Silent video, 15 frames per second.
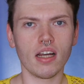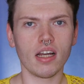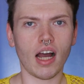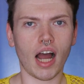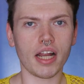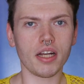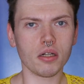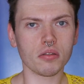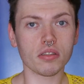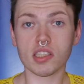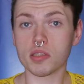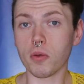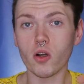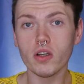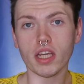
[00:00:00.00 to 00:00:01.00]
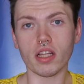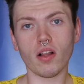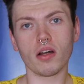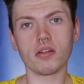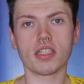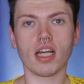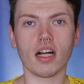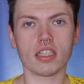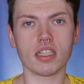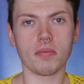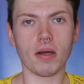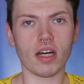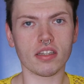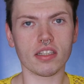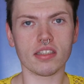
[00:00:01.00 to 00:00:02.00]
I know Smoky Glow talked
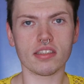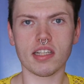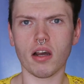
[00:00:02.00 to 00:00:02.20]
about this,